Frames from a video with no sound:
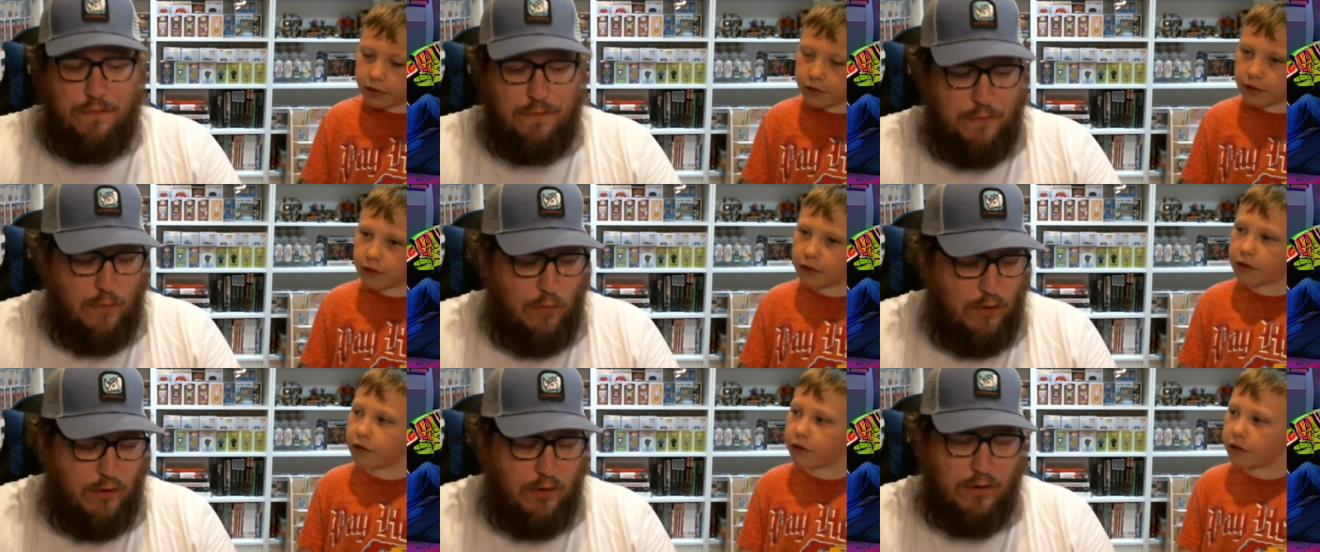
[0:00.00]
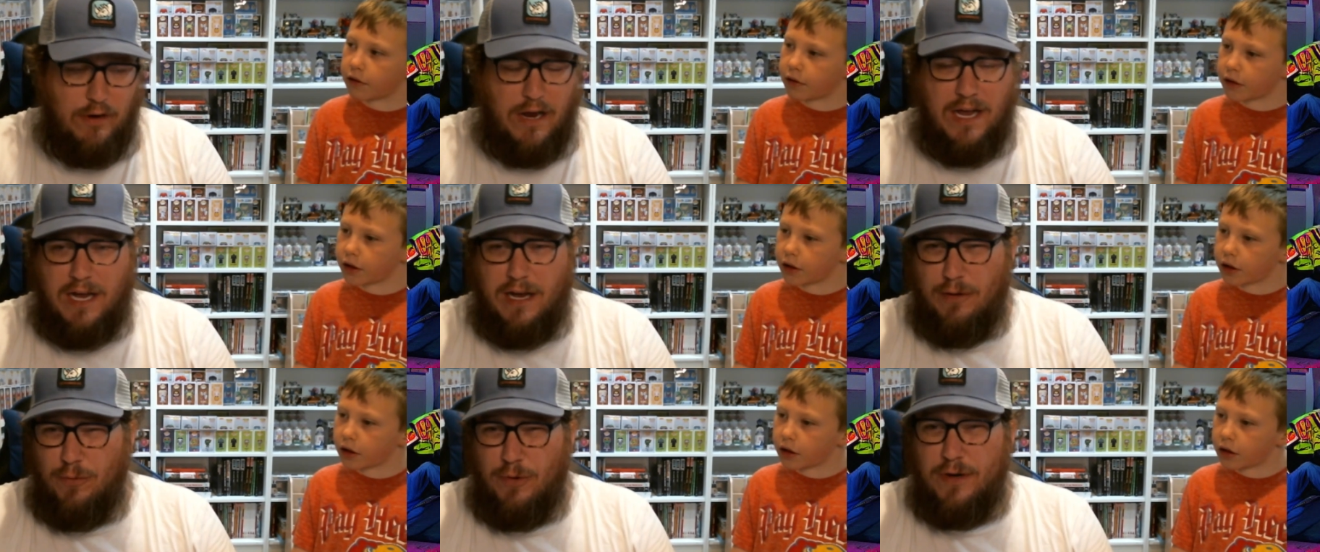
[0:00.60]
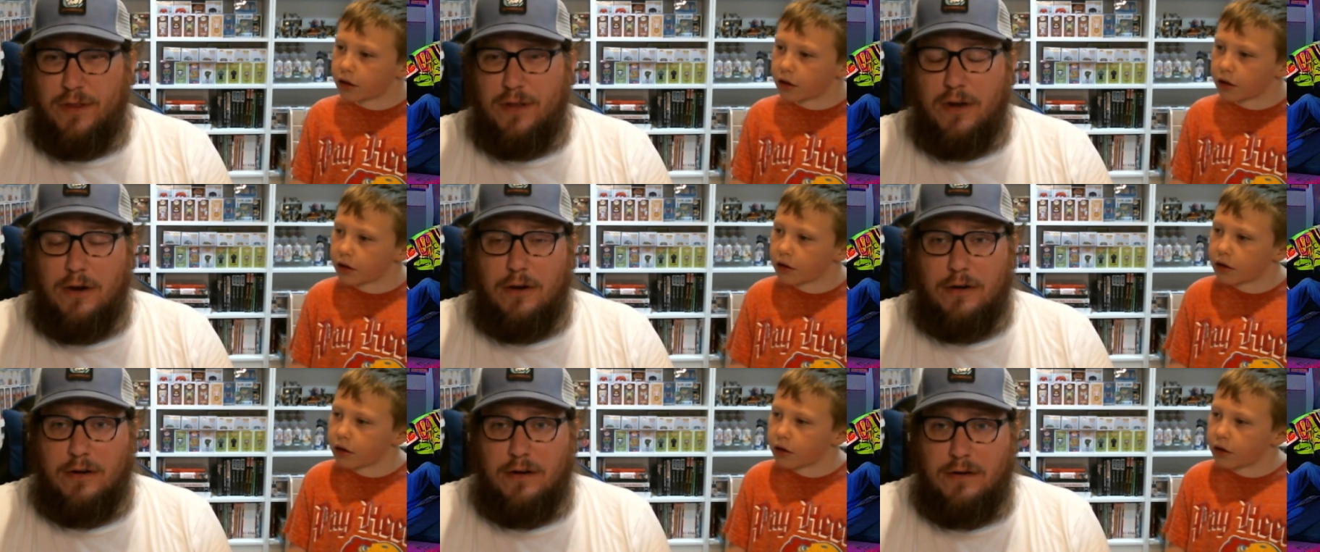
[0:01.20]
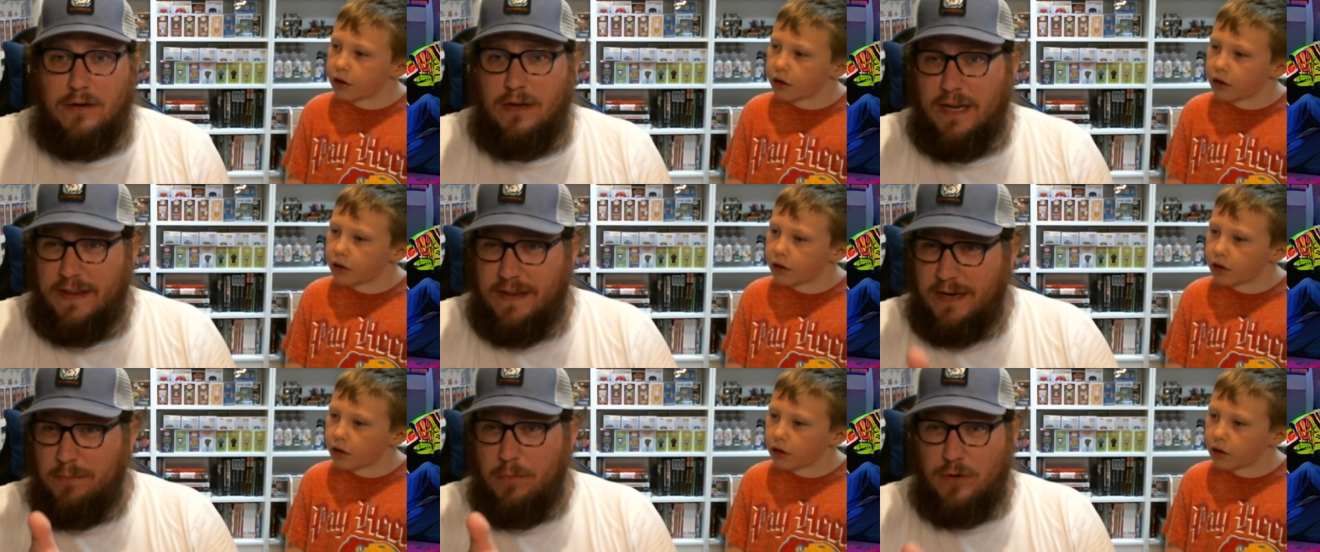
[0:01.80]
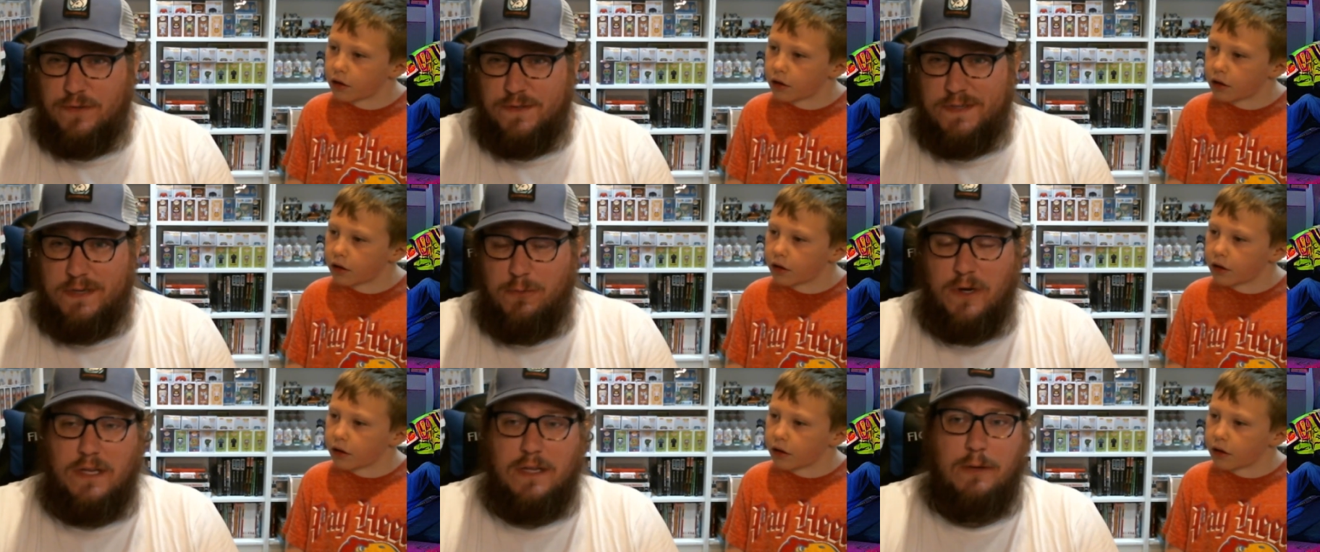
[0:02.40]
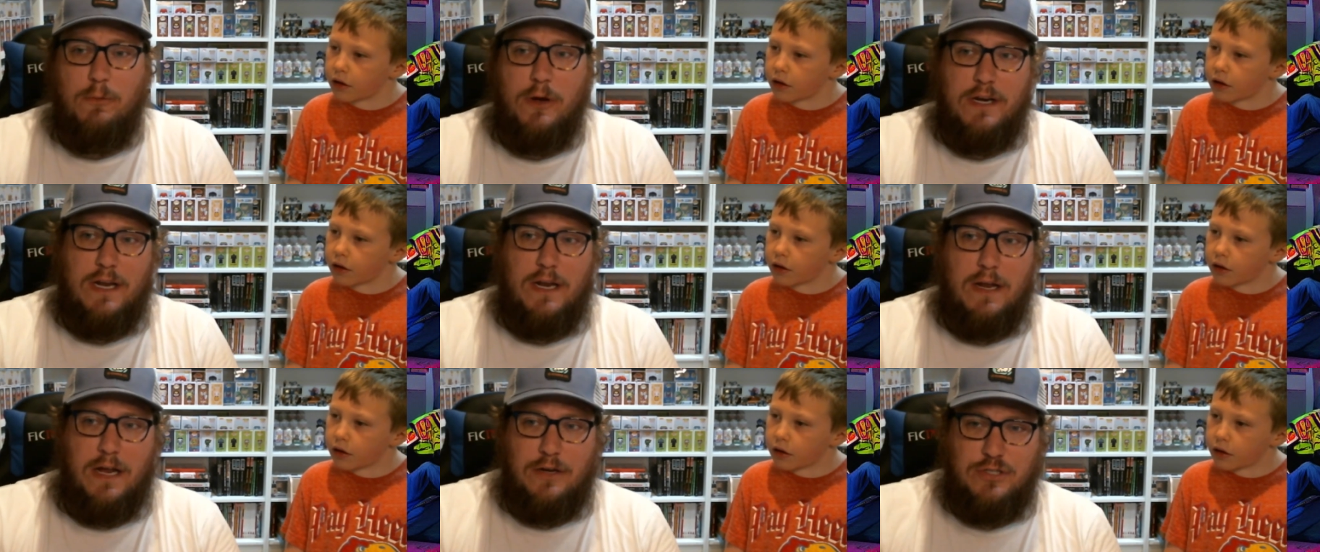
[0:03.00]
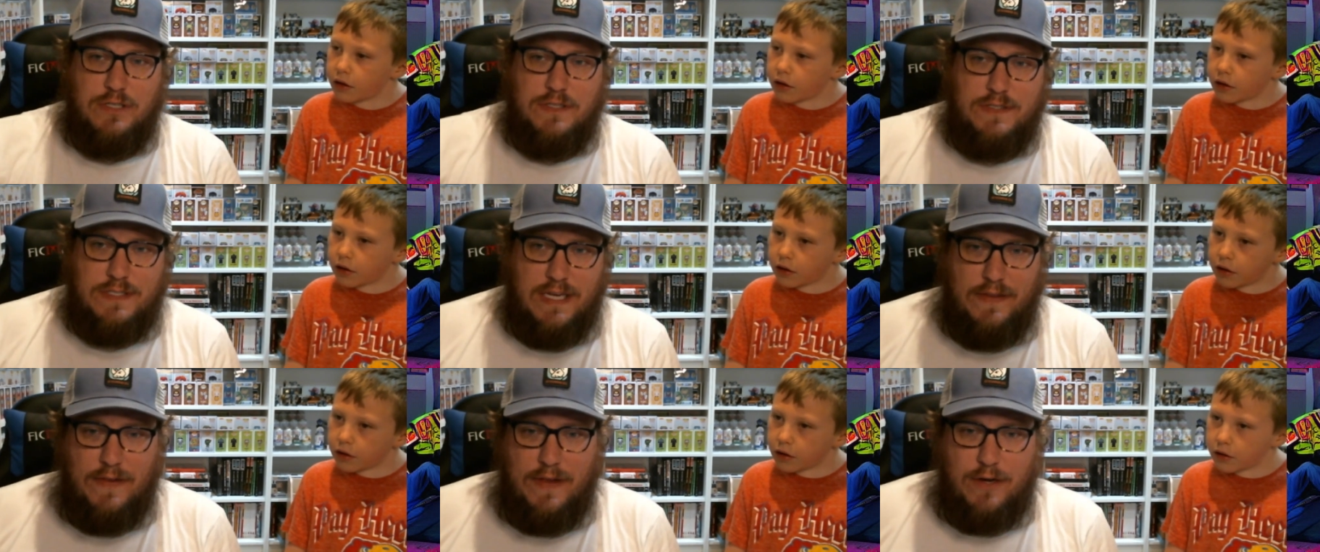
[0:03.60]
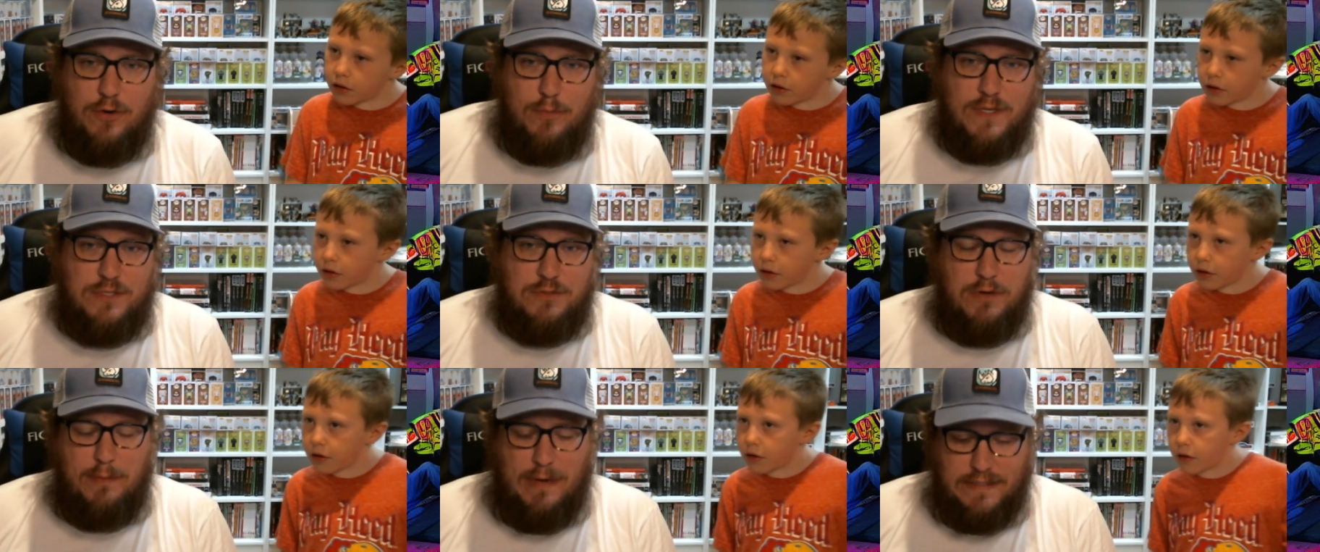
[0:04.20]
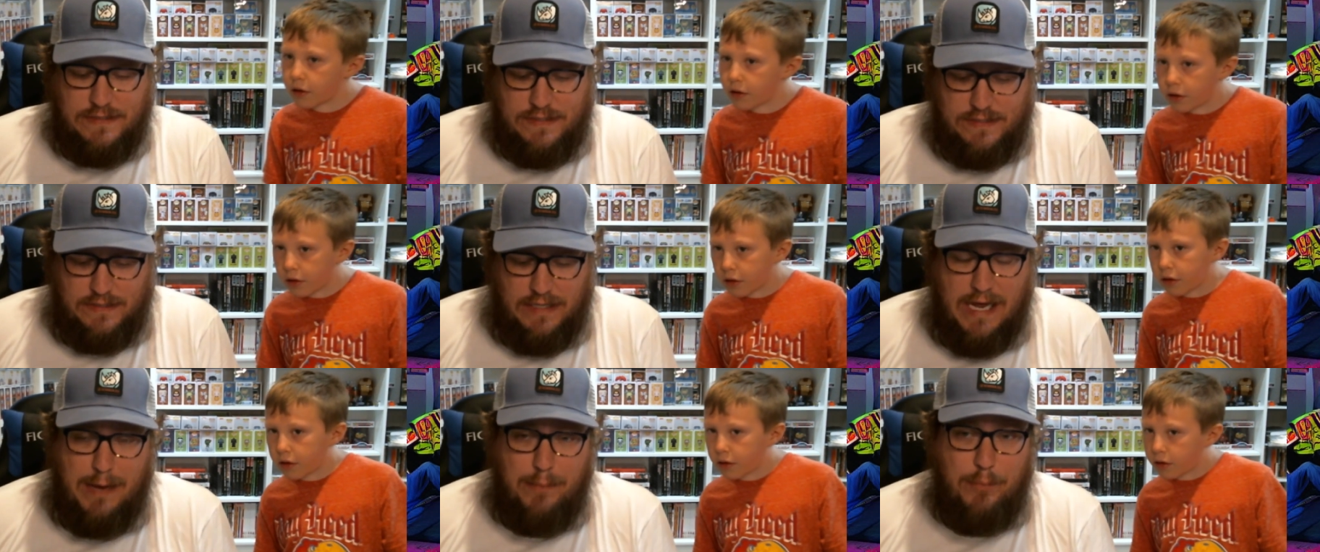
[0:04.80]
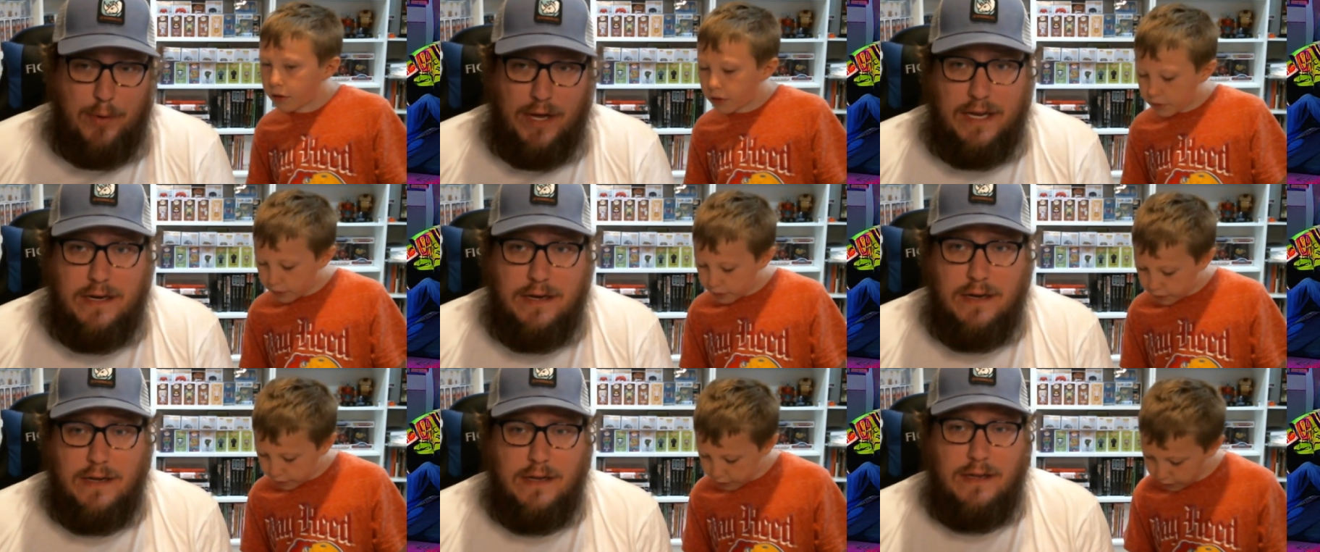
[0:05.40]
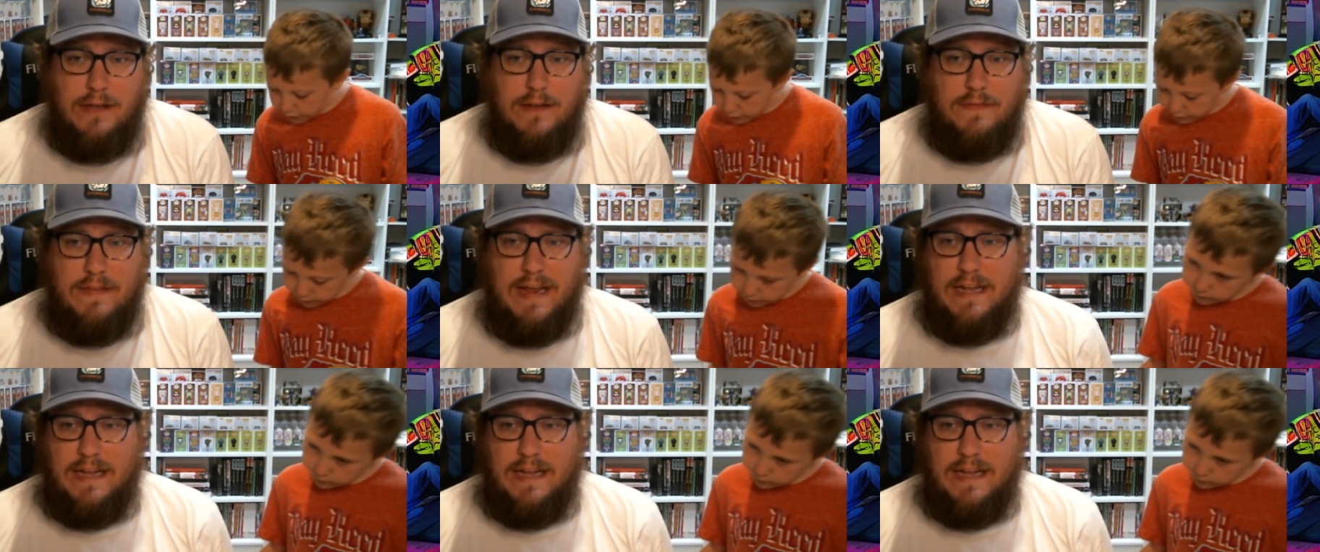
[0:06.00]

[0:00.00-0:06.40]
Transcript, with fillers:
Speaker 1: for uh, one of their, I think, mostly weekly Whatnot auctions, and they do mystery boxes a lot, but they